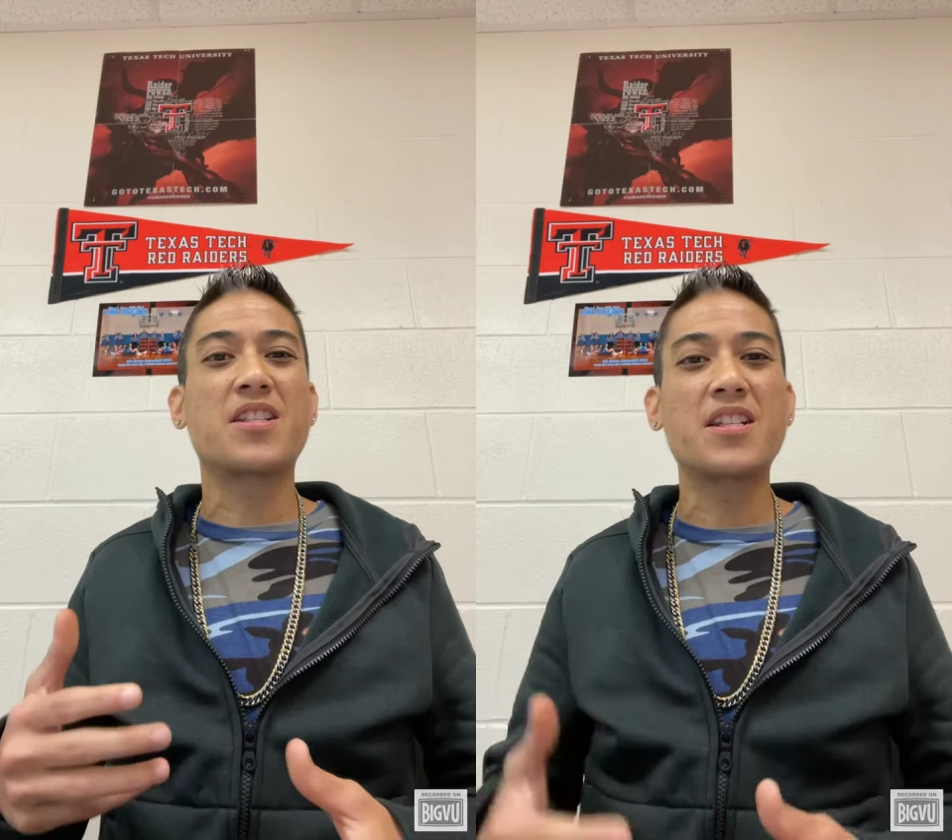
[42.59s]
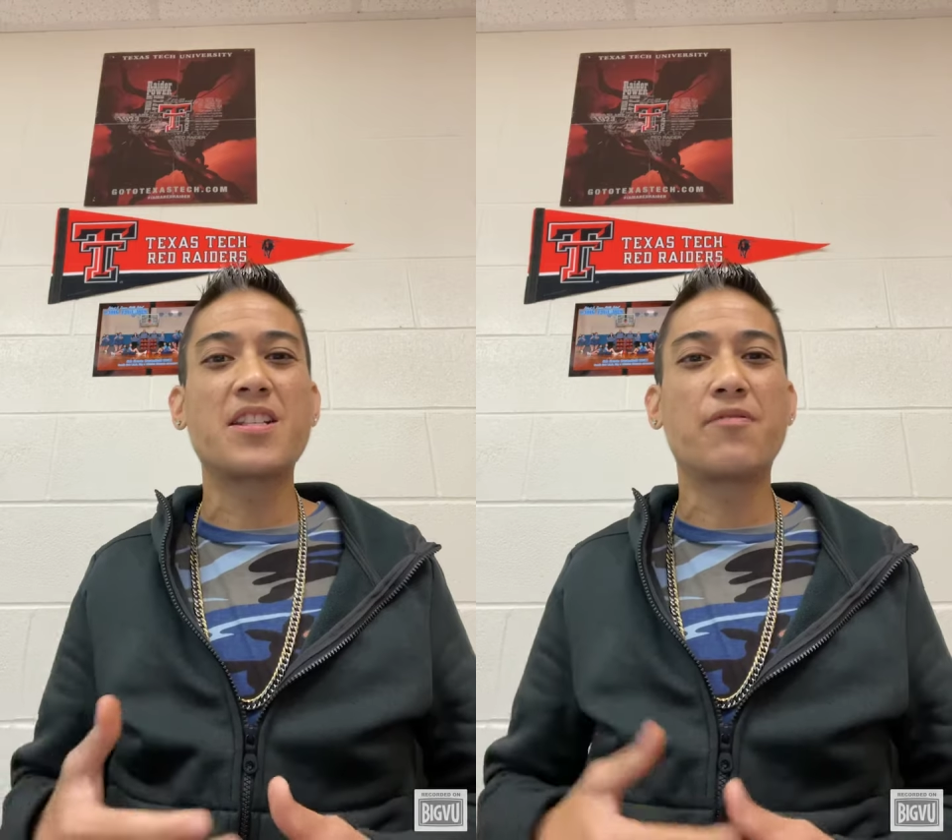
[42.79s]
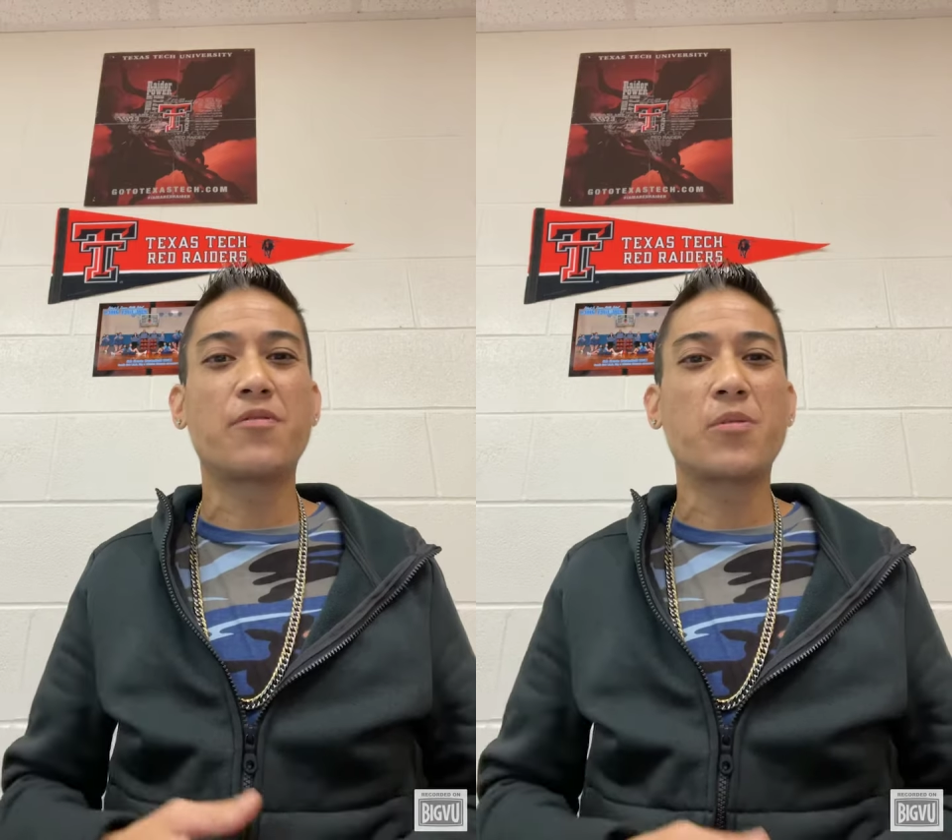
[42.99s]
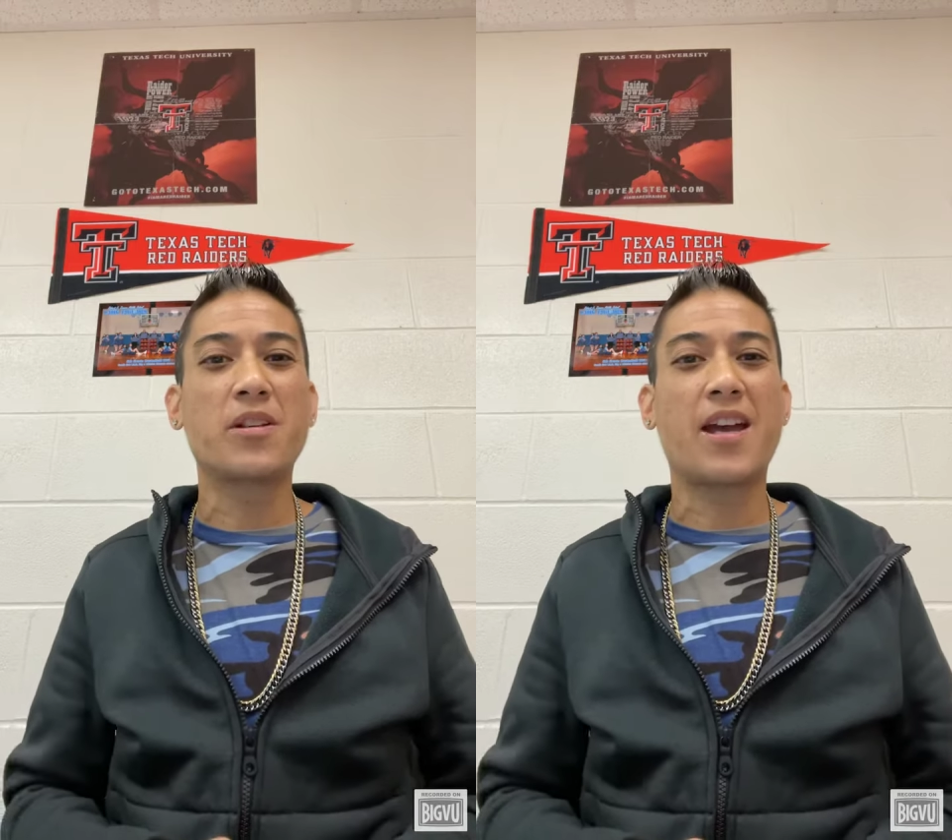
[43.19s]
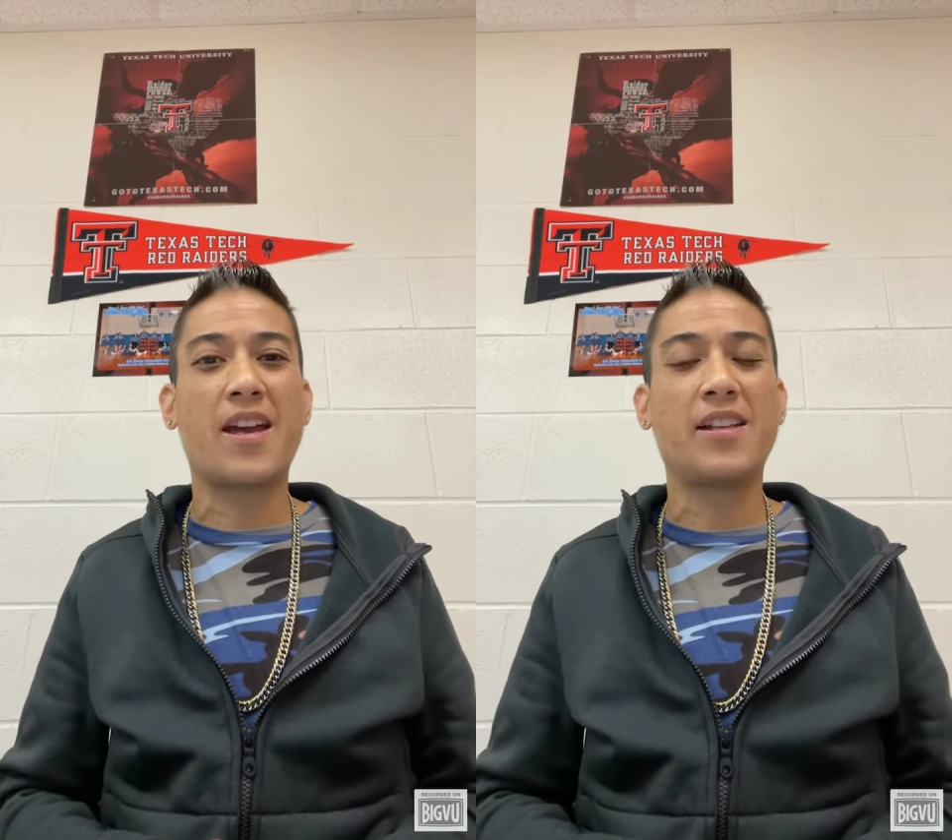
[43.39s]
64
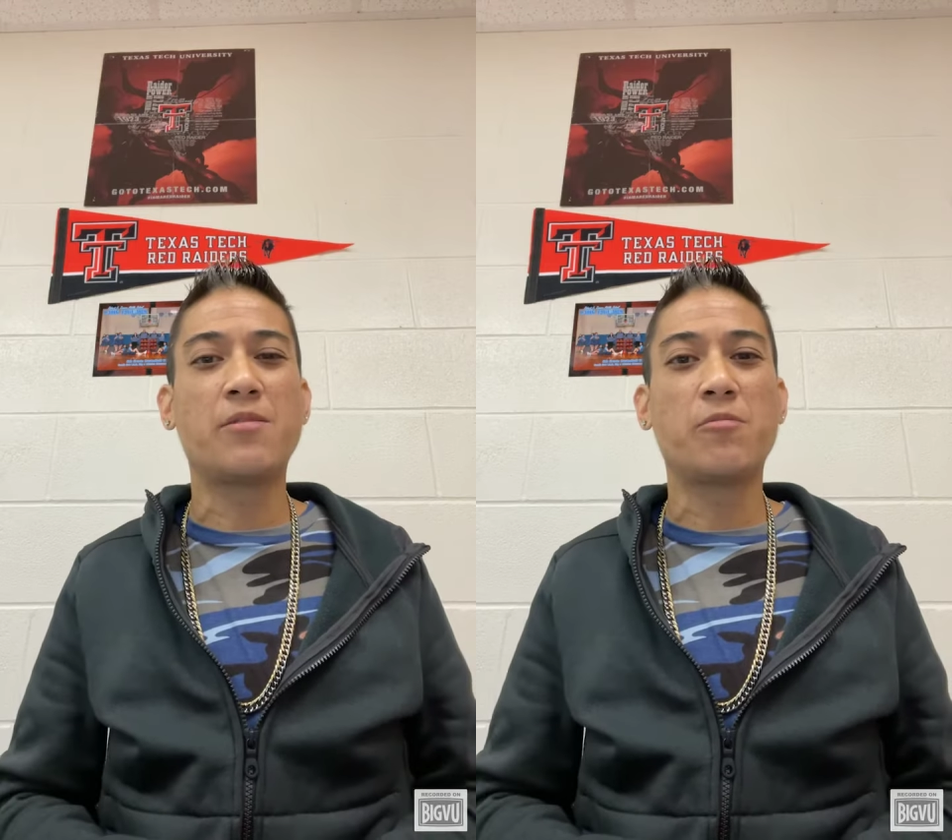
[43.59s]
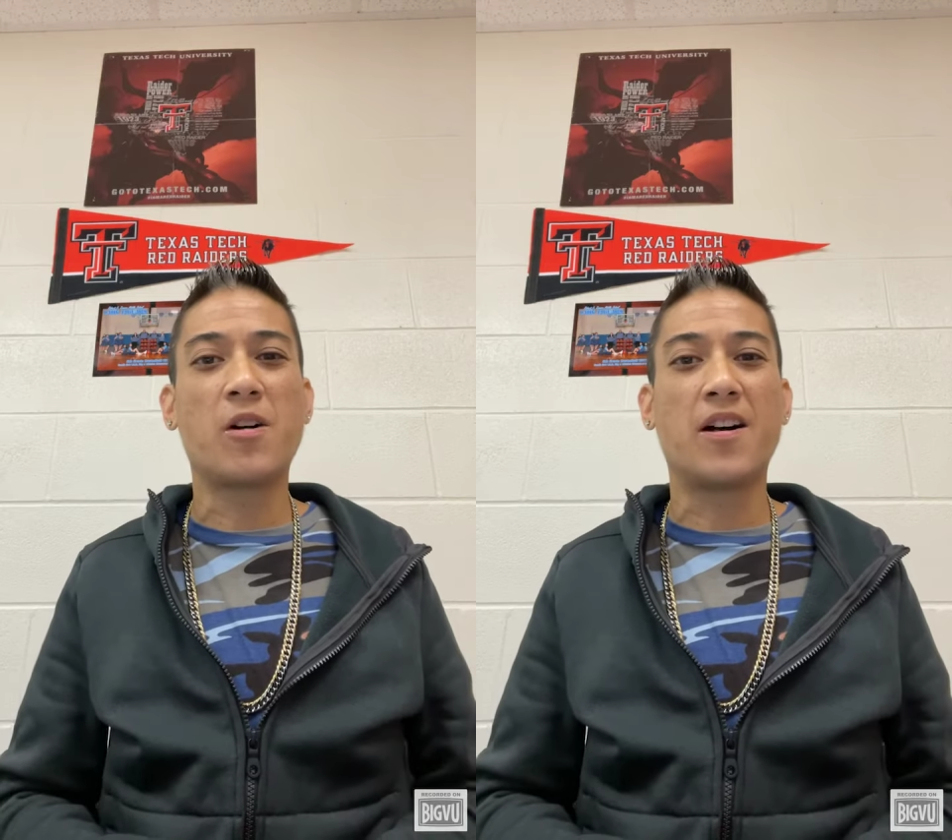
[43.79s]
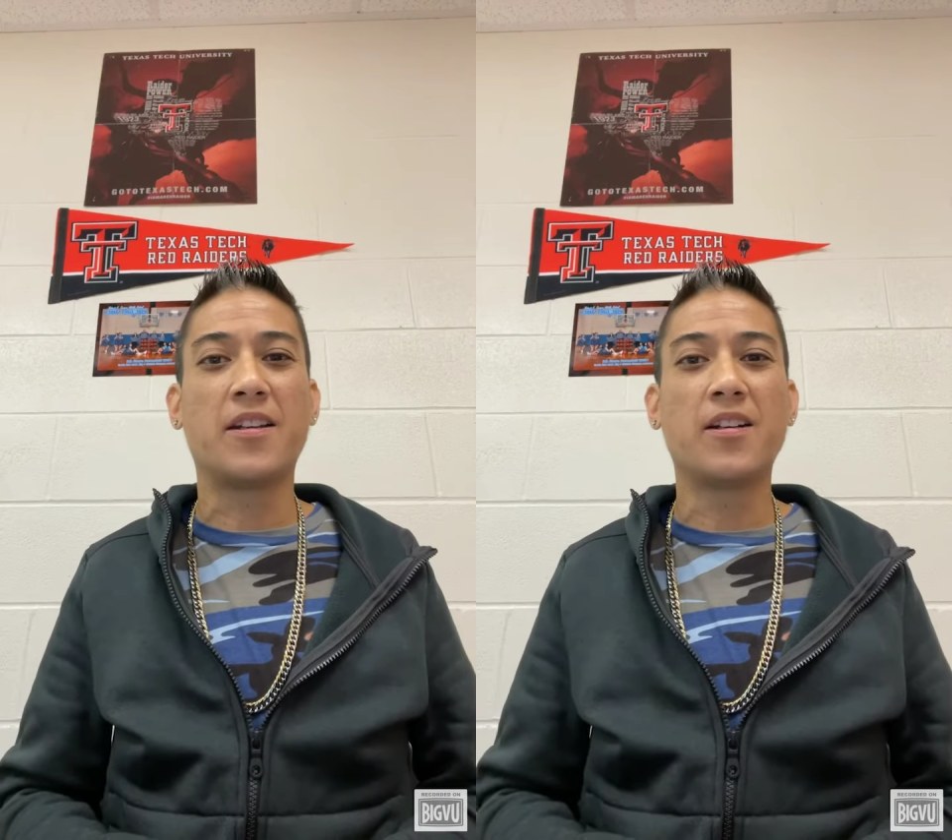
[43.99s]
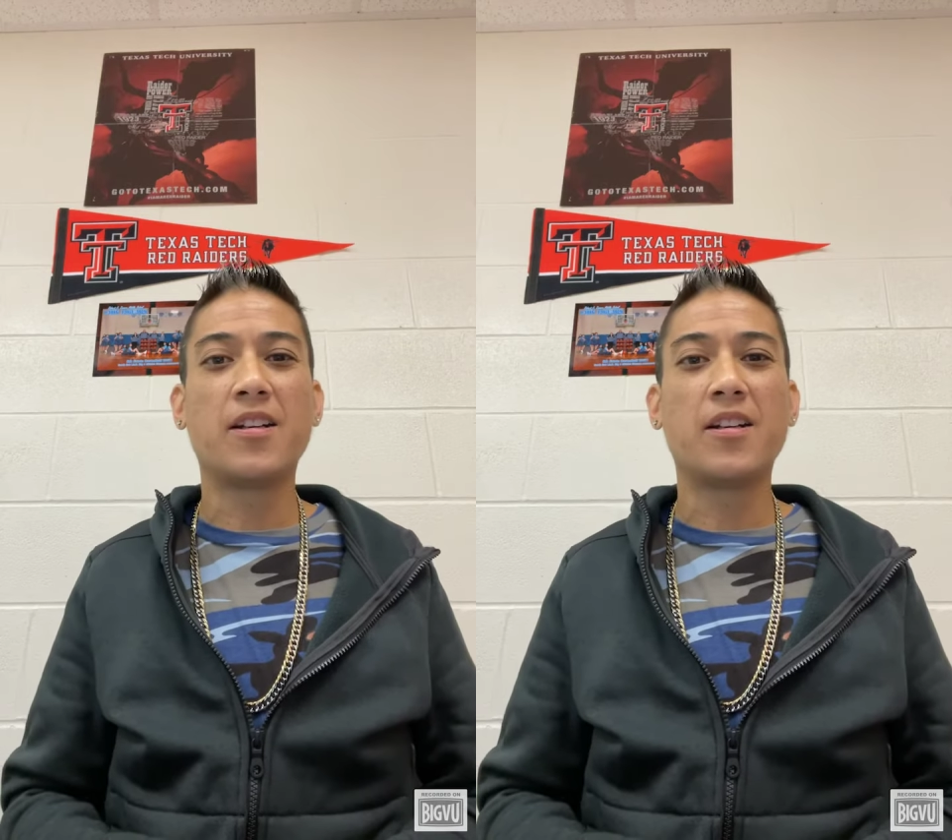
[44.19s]
to 81.